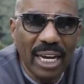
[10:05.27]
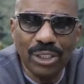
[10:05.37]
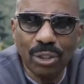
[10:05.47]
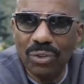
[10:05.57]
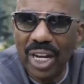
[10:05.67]
Now
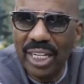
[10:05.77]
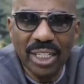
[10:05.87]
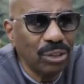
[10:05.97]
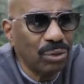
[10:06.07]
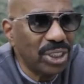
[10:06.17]
it's over
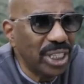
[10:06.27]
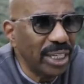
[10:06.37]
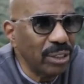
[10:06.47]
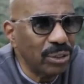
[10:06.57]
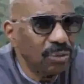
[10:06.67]
800
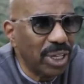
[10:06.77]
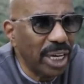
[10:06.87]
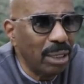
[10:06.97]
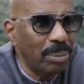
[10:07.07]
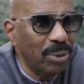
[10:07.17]
channels of
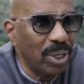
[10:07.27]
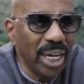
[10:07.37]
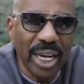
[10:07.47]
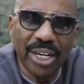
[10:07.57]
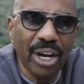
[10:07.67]
cable,
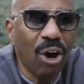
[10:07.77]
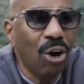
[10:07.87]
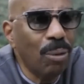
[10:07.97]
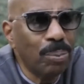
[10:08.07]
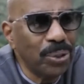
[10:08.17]
and they're
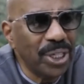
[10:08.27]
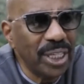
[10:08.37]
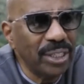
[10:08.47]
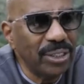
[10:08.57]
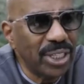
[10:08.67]
all pretty
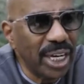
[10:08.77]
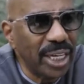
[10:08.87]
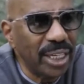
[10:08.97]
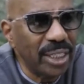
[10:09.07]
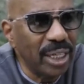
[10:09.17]

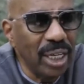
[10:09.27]
entertaining.